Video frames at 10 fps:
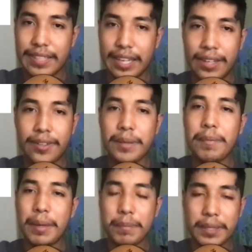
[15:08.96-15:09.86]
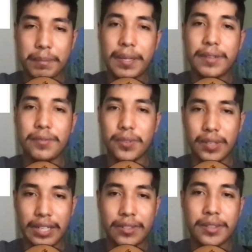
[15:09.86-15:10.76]
I know it might be painful,
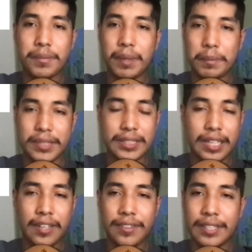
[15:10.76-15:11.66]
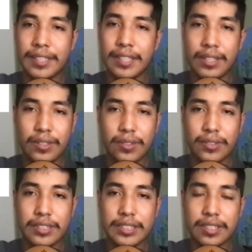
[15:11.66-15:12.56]
I know it might be tiring to
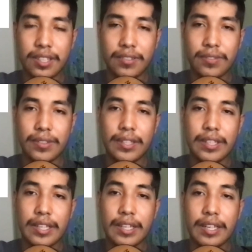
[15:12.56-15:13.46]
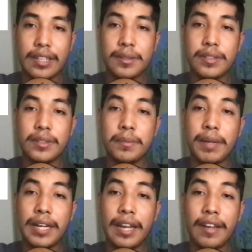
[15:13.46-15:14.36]
hold this off, and you
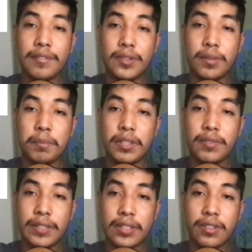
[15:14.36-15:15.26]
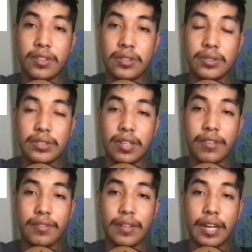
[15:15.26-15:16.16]
might have your middle finger loose
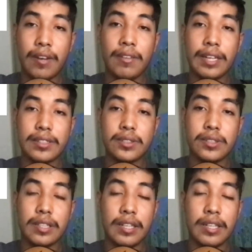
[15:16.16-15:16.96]
off. I would like to